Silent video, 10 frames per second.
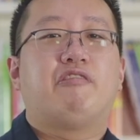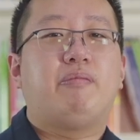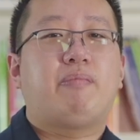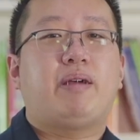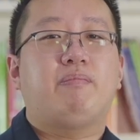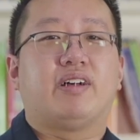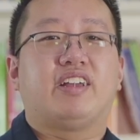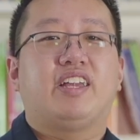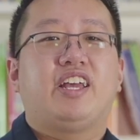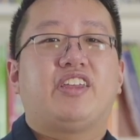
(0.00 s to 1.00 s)

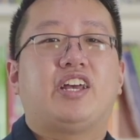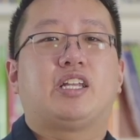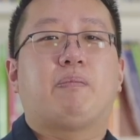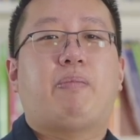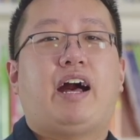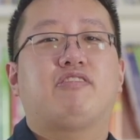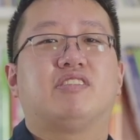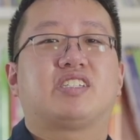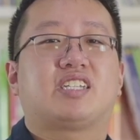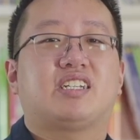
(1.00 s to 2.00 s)
remember that the path
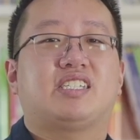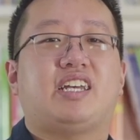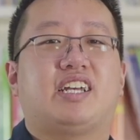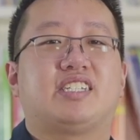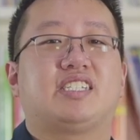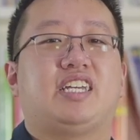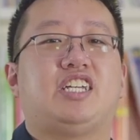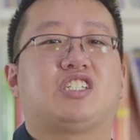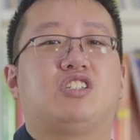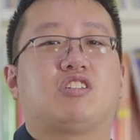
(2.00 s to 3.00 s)
to success
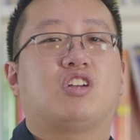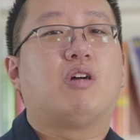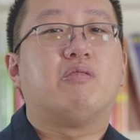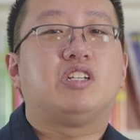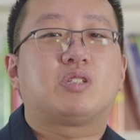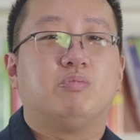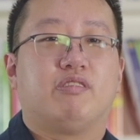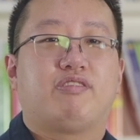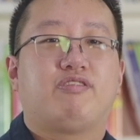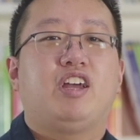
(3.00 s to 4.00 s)
is not always
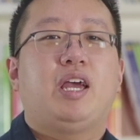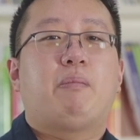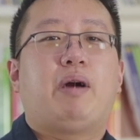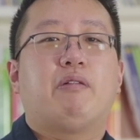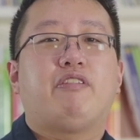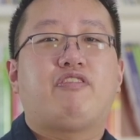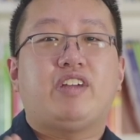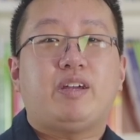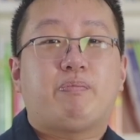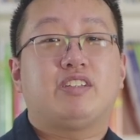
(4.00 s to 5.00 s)
smooth, but with
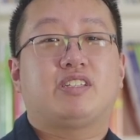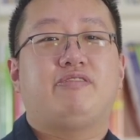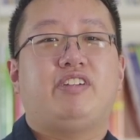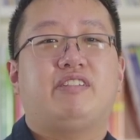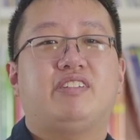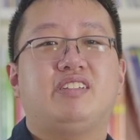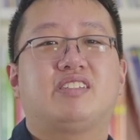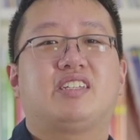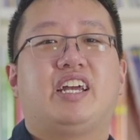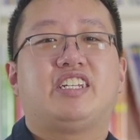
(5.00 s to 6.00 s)

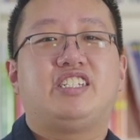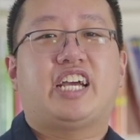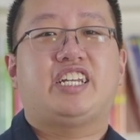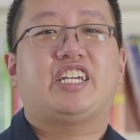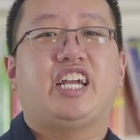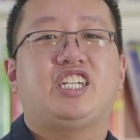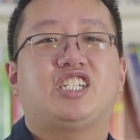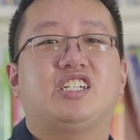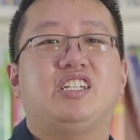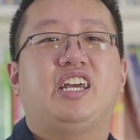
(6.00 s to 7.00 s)
perseverance,
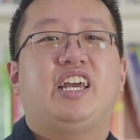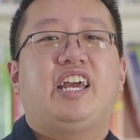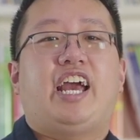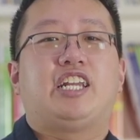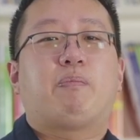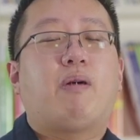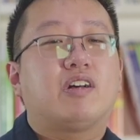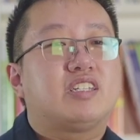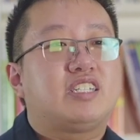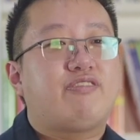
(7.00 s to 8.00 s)
dedication, and a
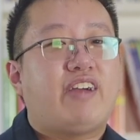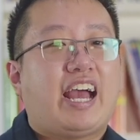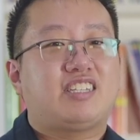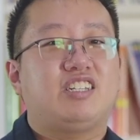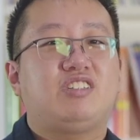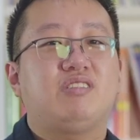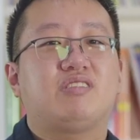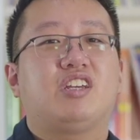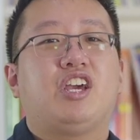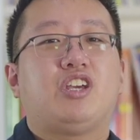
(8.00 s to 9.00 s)
positive
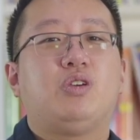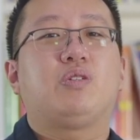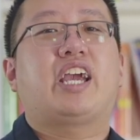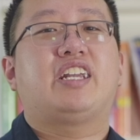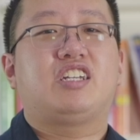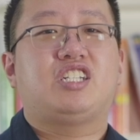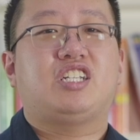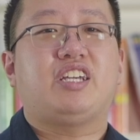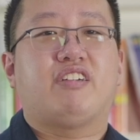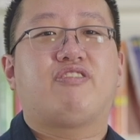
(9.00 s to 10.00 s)
attitude, you can
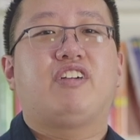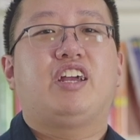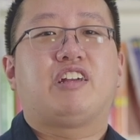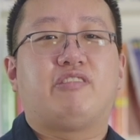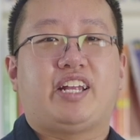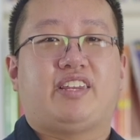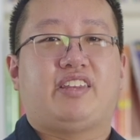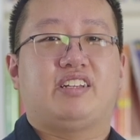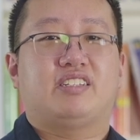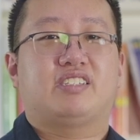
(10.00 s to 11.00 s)
achieve great
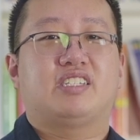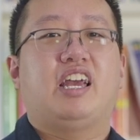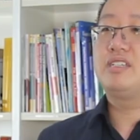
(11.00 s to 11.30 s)
things.